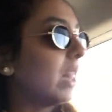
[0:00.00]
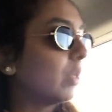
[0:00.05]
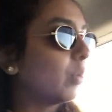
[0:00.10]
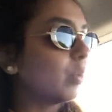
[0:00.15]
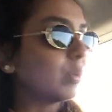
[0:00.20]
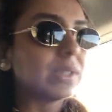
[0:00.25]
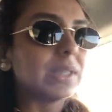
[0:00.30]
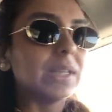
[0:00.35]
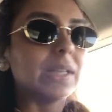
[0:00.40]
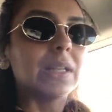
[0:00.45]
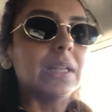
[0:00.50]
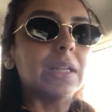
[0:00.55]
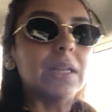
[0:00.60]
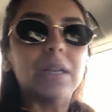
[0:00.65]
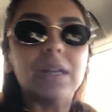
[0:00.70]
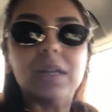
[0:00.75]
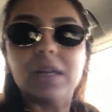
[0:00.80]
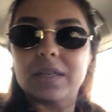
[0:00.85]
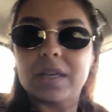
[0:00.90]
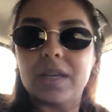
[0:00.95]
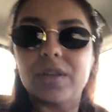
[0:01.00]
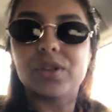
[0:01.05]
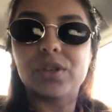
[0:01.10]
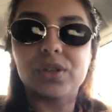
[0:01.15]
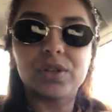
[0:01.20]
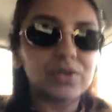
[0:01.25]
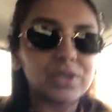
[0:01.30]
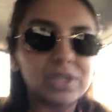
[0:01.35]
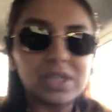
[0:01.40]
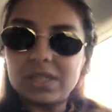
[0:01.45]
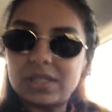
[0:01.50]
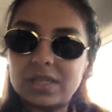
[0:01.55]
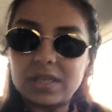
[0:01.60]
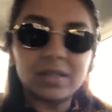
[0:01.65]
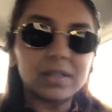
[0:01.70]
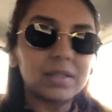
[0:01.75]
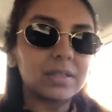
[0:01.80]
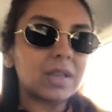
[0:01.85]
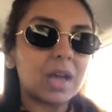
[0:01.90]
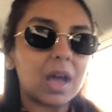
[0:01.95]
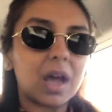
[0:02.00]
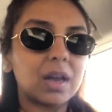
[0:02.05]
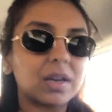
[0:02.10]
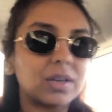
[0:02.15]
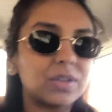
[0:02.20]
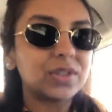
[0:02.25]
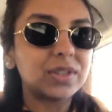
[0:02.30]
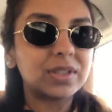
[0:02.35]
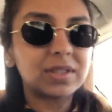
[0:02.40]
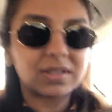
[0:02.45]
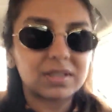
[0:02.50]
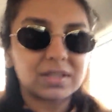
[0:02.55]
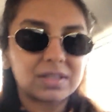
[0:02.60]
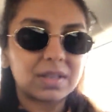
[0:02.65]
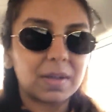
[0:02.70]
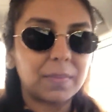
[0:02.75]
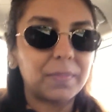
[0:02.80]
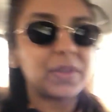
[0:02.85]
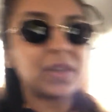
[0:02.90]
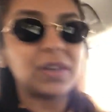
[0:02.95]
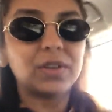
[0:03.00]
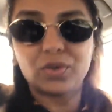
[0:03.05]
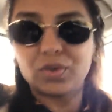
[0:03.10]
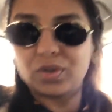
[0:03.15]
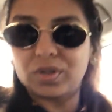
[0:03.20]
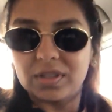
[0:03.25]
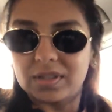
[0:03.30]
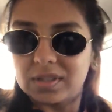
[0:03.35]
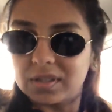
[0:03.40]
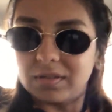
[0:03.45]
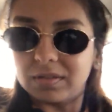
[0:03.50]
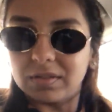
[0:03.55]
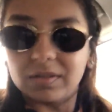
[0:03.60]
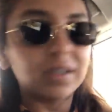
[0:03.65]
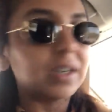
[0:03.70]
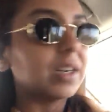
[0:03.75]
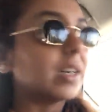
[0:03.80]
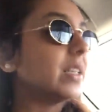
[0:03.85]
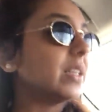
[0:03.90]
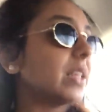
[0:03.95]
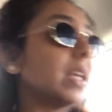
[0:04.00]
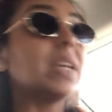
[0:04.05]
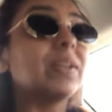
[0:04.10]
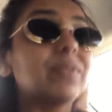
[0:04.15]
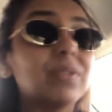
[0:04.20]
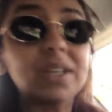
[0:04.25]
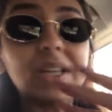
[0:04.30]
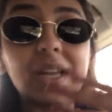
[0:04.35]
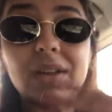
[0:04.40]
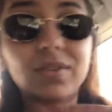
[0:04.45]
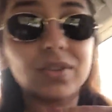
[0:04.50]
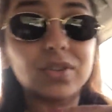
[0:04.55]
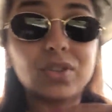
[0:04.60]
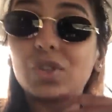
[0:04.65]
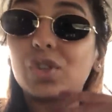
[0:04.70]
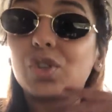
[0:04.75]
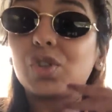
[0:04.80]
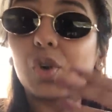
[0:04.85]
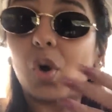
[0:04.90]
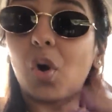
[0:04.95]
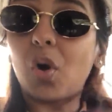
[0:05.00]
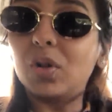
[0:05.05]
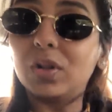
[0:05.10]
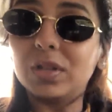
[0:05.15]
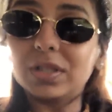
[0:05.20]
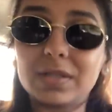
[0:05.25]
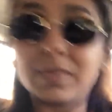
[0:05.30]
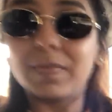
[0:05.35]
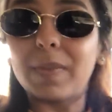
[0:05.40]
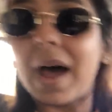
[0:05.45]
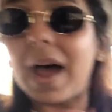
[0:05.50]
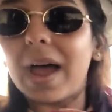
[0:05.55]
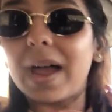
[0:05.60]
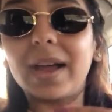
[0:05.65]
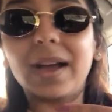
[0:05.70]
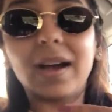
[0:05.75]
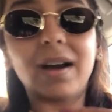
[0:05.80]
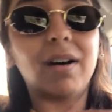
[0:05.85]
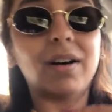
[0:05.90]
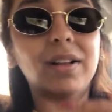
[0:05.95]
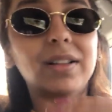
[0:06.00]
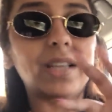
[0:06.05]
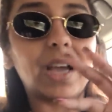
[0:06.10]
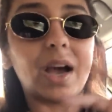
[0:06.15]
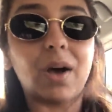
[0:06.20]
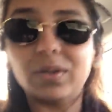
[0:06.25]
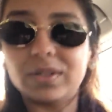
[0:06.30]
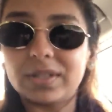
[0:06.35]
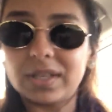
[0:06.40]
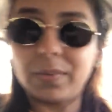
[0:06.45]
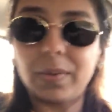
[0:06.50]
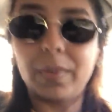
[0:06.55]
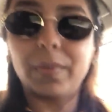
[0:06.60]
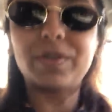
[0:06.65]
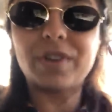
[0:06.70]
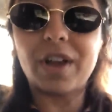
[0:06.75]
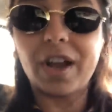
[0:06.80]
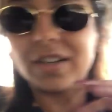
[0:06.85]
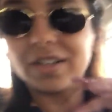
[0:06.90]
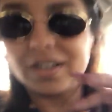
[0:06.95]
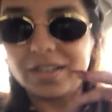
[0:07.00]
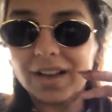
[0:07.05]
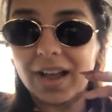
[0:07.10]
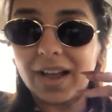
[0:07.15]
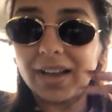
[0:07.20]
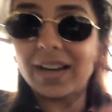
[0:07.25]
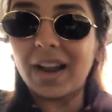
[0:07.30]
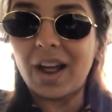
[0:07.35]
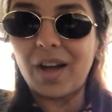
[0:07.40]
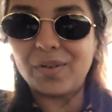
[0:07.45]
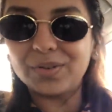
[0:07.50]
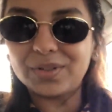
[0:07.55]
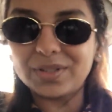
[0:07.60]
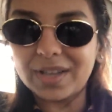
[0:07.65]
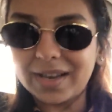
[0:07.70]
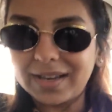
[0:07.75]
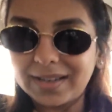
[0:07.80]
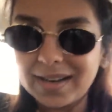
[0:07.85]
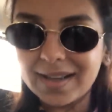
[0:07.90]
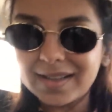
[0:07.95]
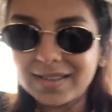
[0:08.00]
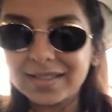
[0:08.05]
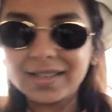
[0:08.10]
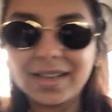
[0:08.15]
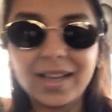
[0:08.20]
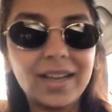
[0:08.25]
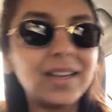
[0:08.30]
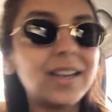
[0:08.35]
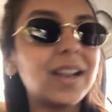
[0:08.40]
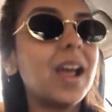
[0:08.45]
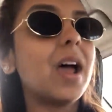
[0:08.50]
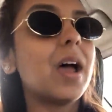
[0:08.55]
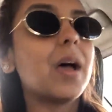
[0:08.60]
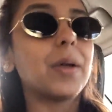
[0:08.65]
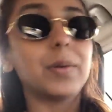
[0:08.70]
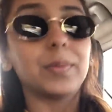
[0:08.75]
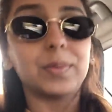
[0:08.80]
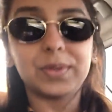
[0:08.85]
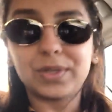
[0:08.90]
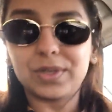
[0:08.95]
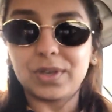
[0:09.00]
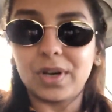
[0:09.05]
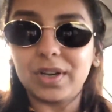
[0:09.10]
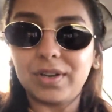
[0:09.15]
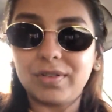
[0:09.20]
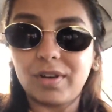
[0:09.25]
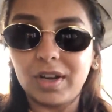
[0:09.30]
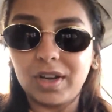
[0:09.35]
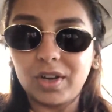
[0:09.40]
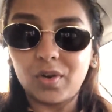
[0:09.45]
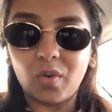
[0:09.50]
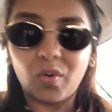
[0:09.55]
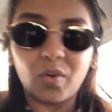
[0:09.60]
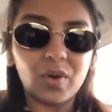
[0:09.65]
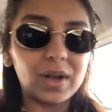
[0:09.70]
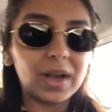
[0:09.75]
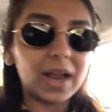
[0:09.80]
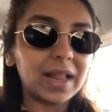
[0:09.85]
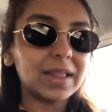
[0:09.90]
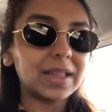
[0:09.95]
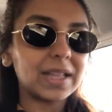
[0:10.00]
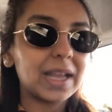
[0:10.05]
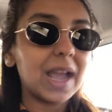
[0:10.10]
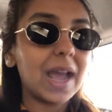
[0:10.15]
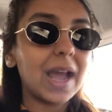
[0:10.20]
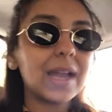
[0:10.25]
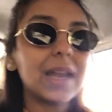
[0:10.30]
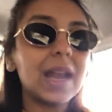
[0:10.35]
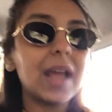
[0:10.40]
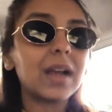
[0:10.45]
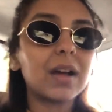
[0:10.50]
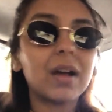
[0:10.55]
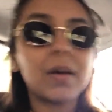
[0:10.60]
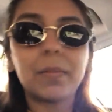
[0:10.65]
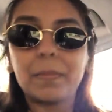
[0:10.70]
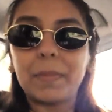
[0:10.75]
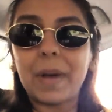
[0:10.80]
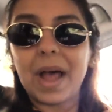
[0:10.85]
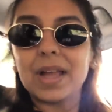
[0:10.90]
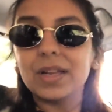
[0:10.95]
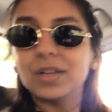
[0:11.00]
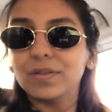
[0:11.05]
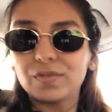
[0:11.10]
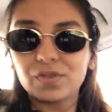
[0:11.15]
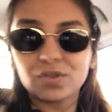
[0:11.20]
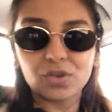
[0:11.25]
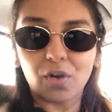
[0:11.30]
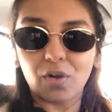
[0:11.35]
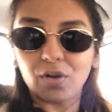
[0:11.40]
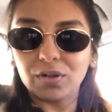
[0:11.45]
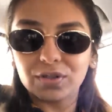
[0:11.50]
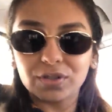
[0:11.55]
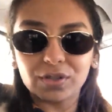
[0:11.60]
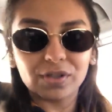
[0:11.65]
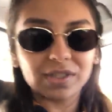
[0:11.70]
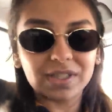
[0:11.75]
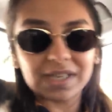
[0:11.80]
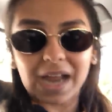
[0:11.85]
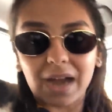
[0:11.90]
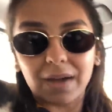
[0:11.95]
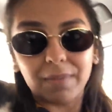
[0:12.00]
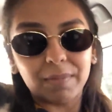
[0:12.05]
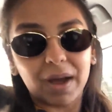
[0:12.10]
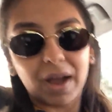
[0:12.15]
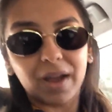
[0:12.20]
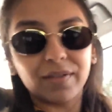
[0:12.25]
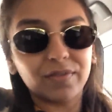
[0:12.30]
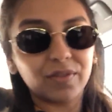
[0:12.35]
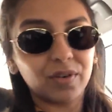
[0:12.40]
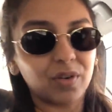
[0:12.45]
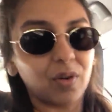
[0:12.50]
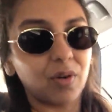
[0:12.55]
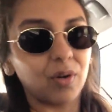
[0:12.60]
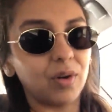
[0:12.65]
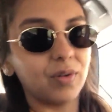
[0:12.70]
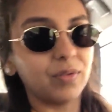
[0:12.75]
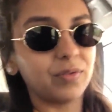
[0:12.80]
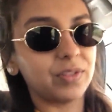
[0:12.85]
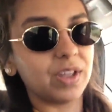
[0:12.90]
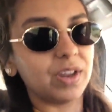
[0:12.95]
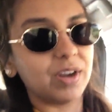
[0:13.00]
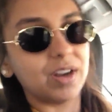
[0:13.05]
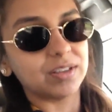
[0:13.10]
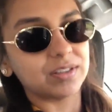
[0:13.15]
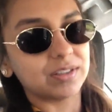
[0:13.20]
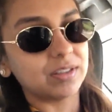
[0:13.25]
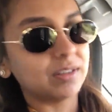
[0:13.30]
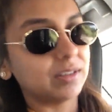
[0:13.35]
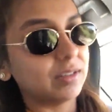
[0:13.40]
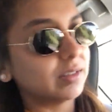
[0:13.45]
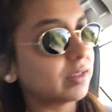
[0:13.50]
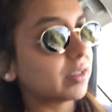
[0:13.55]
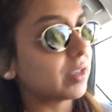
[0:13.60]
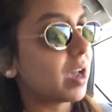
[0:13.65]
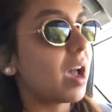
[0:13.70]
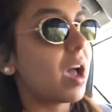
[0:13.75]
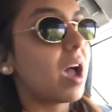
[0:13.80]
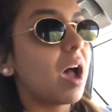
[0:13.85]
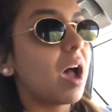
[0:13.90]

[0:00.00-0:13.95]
Those little attention to details are just something to consider. They even gave us shawls by the outside. We were trying to dine outside last night. It was really, really cold, and they had like a pile of shawls on standby for all of their residents,